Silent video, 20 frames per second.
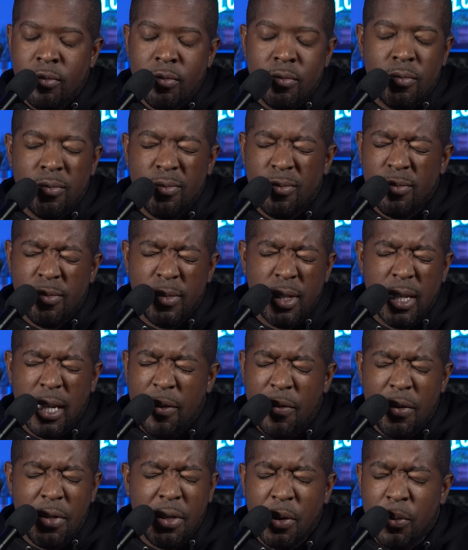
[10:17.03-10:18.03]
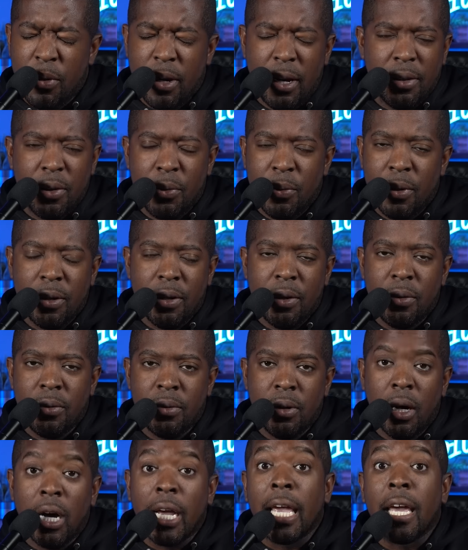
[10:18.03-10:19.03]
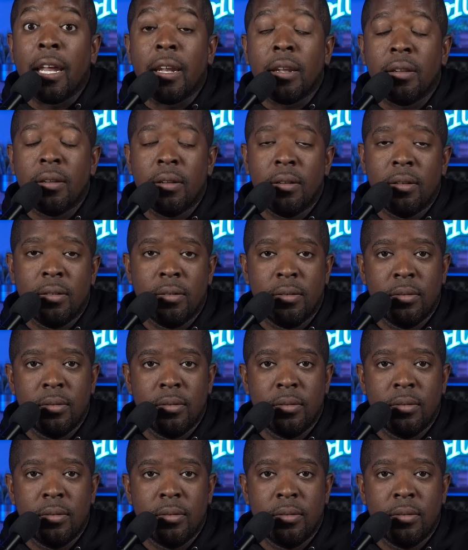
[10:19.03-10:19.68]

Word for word: And everything went out the window again.